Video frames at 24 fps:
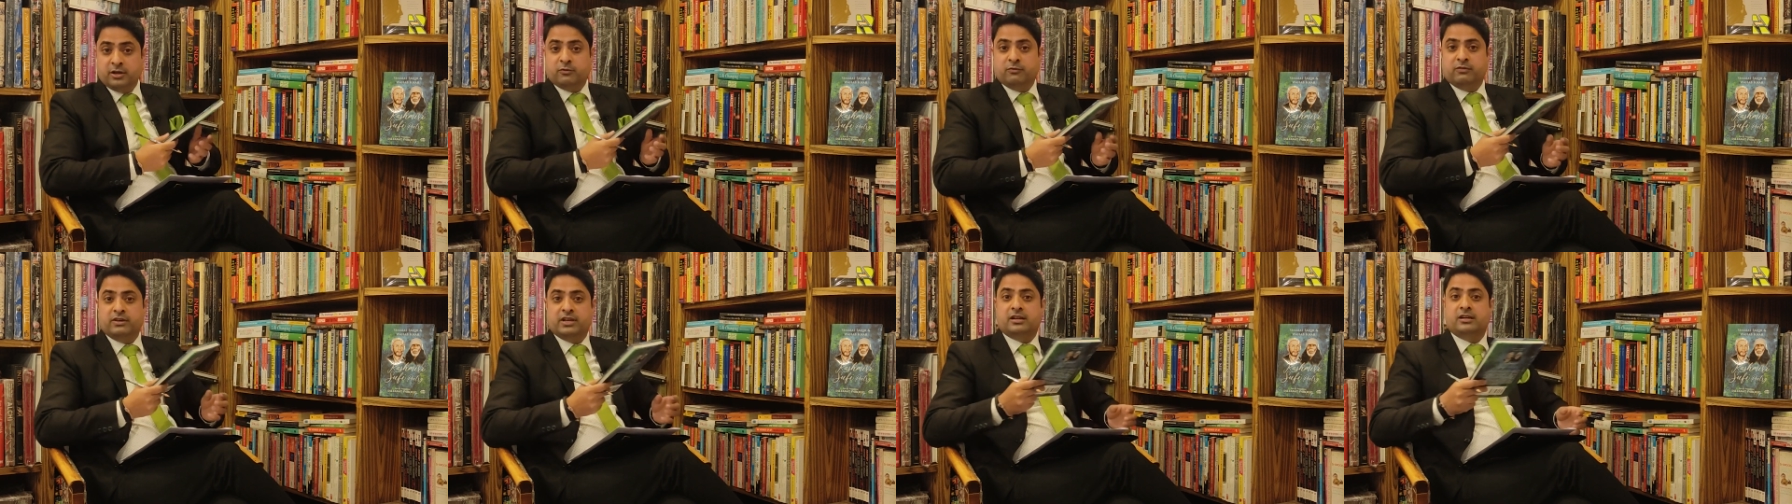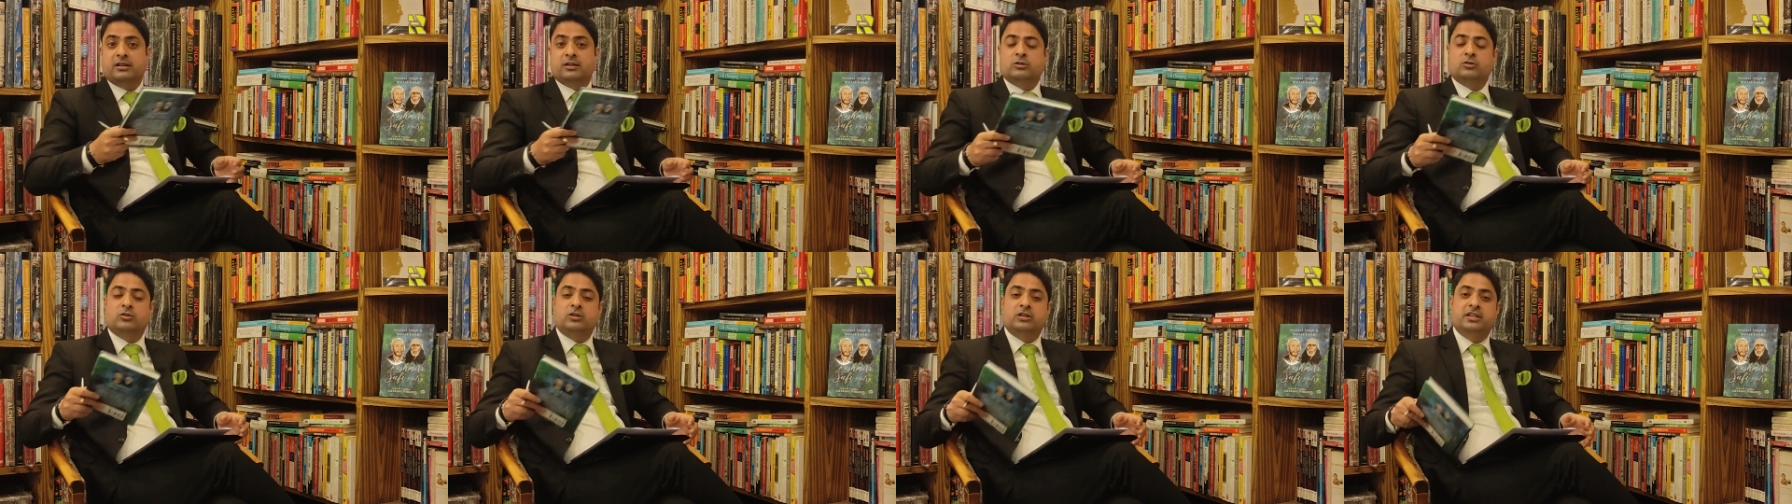We are
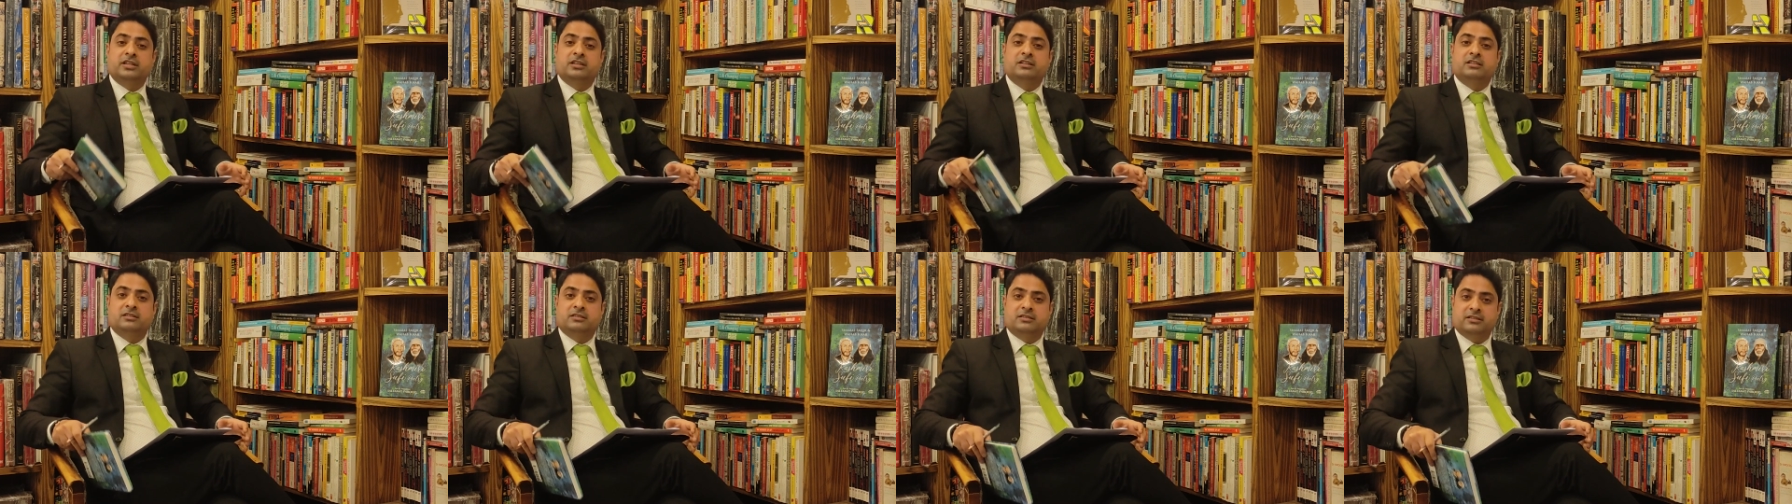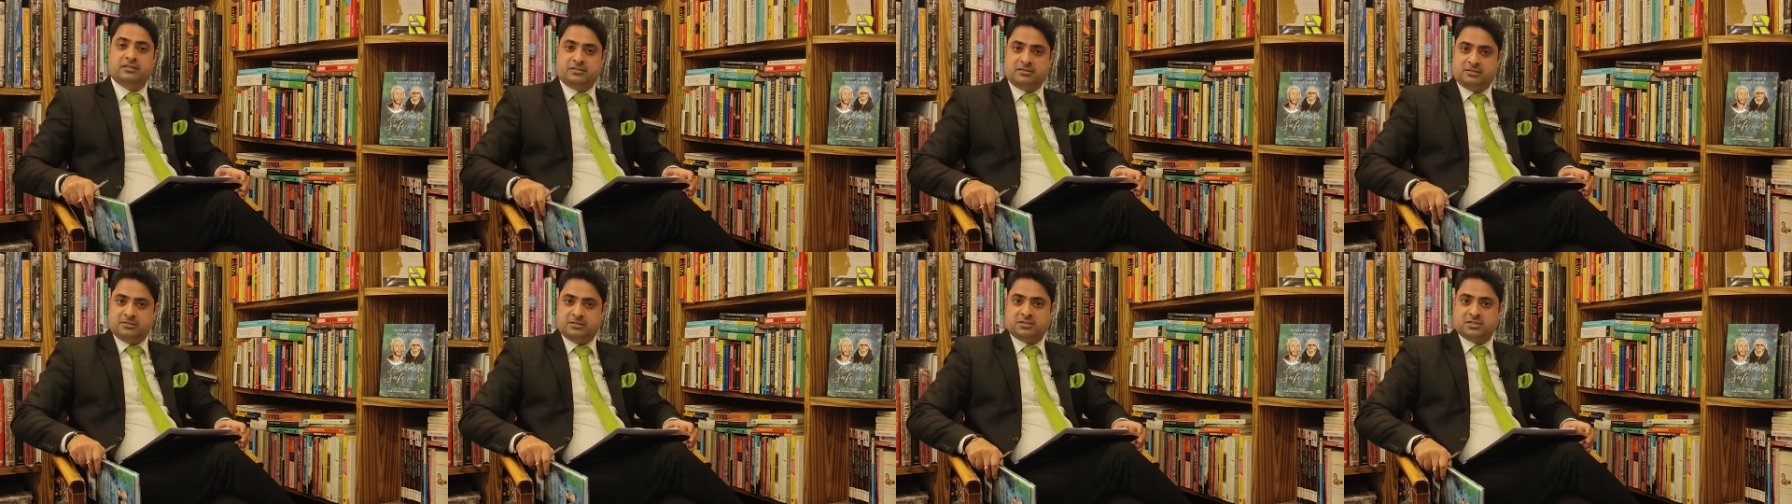recording
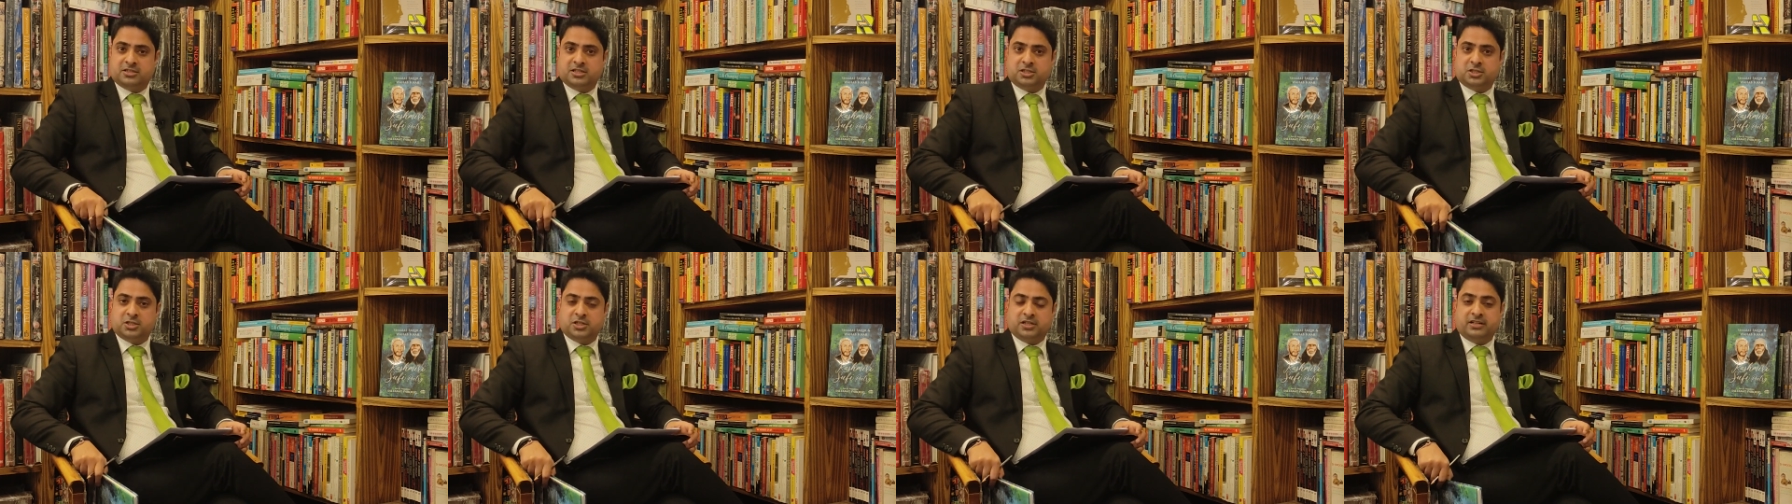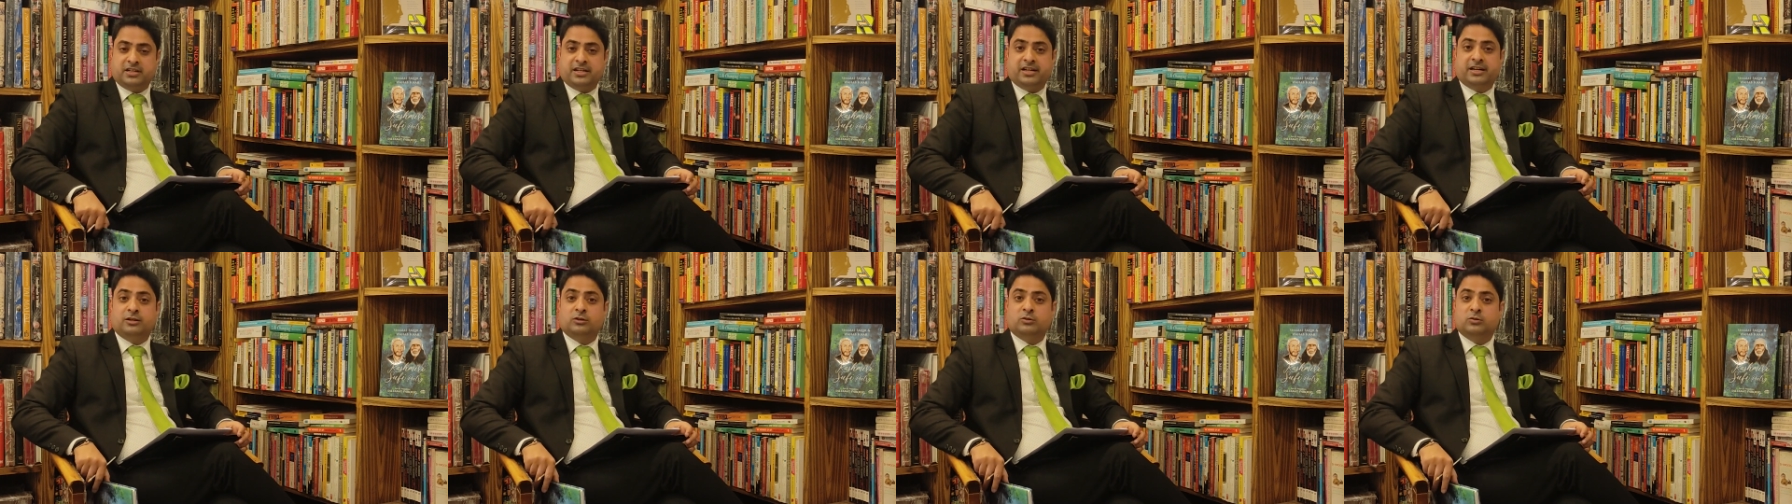this
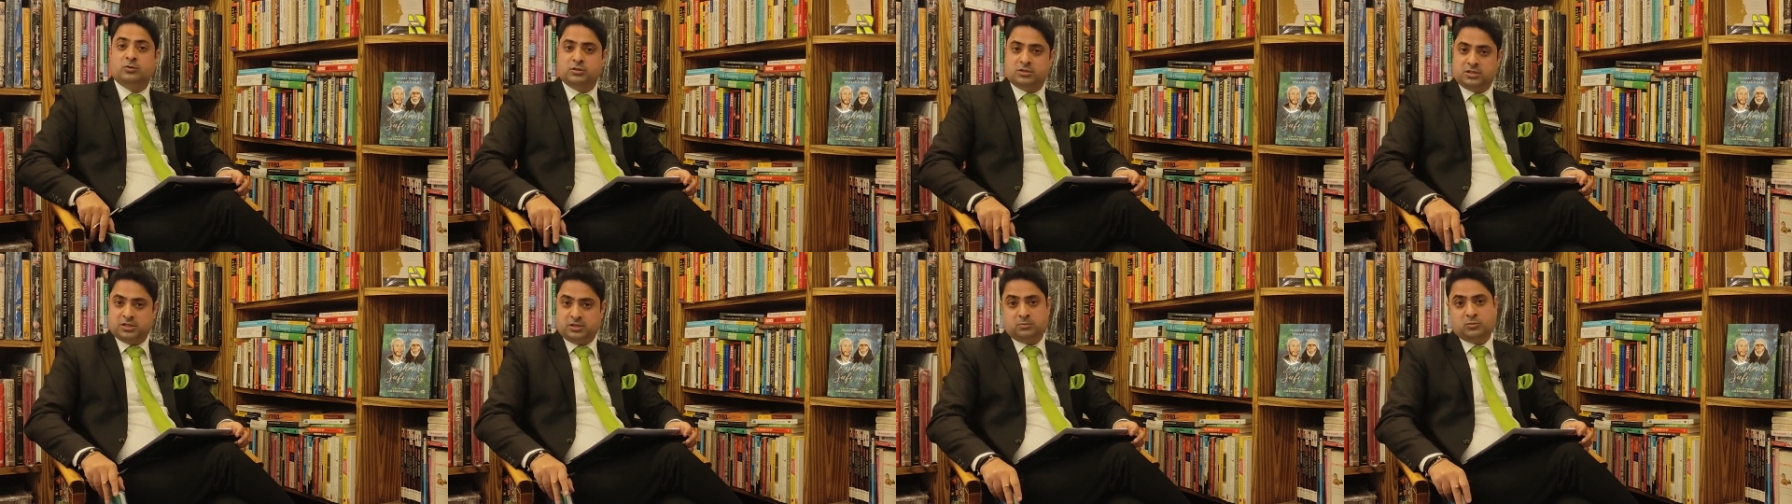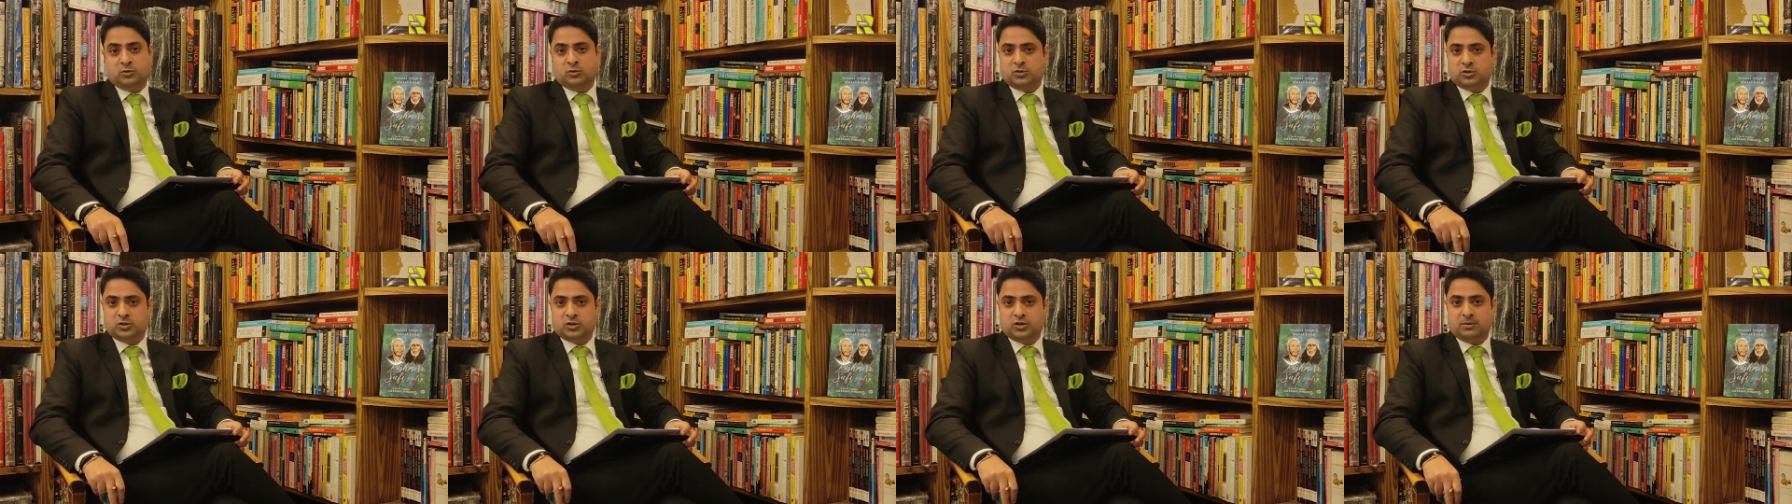discussion at Gulshan
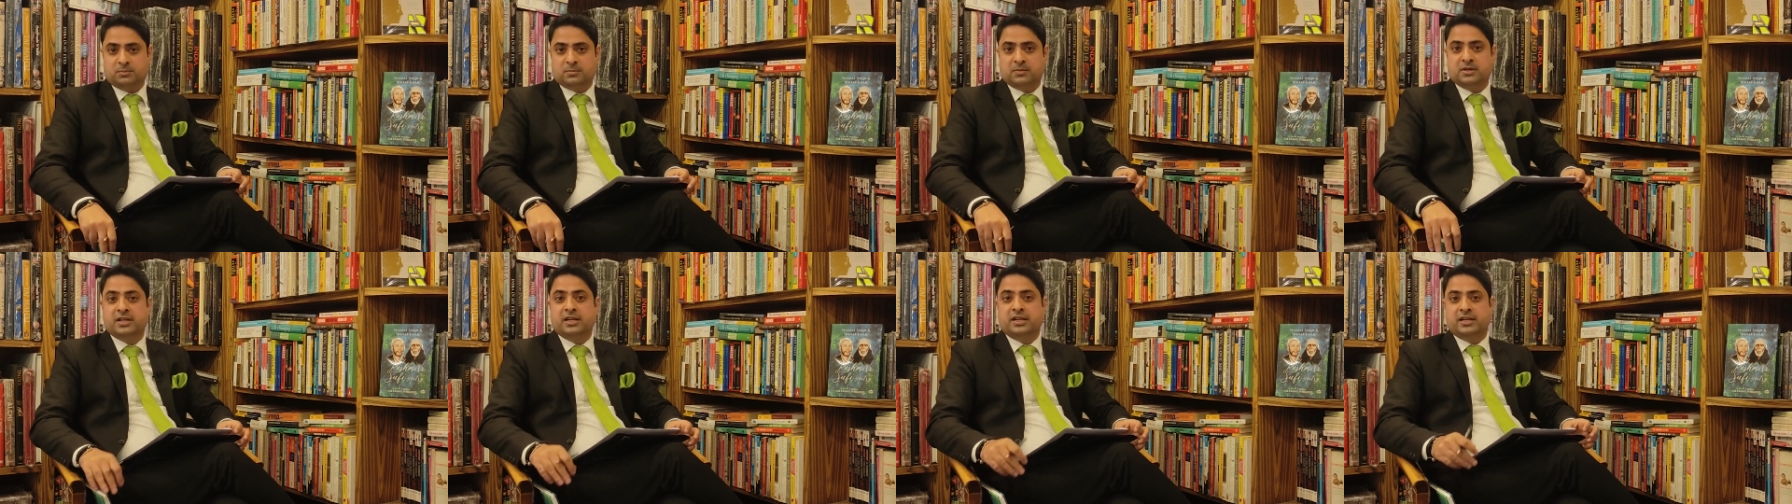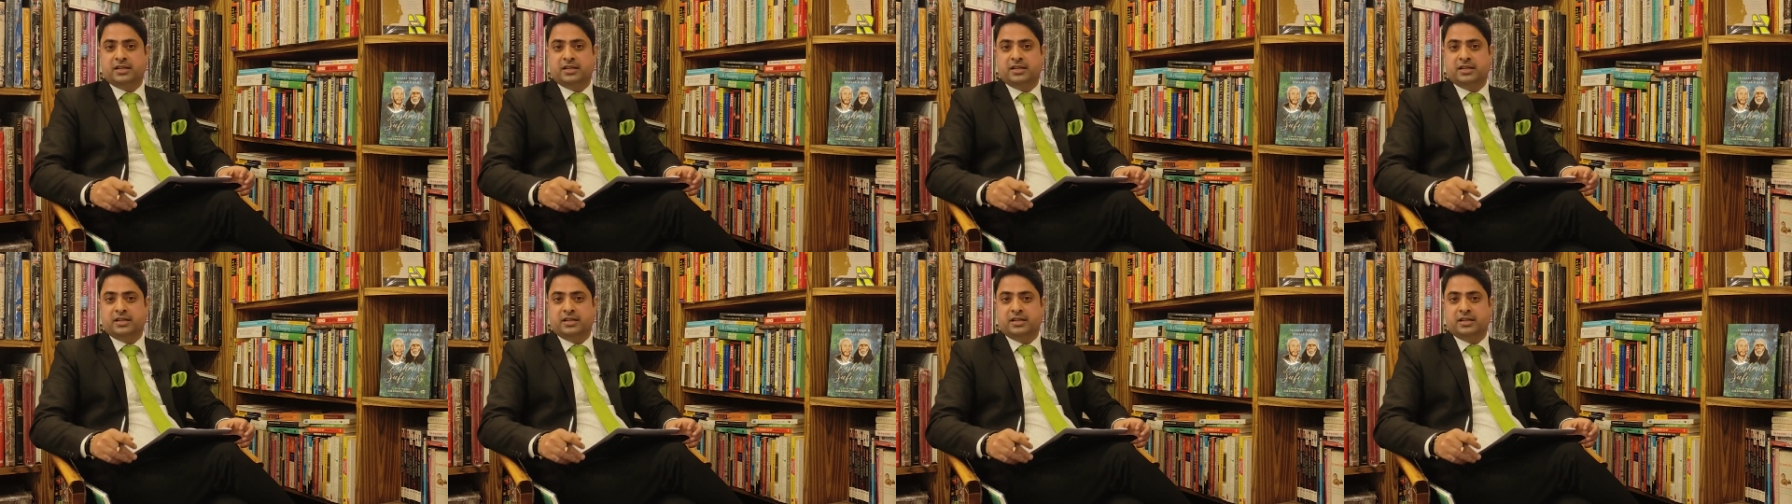Bookshop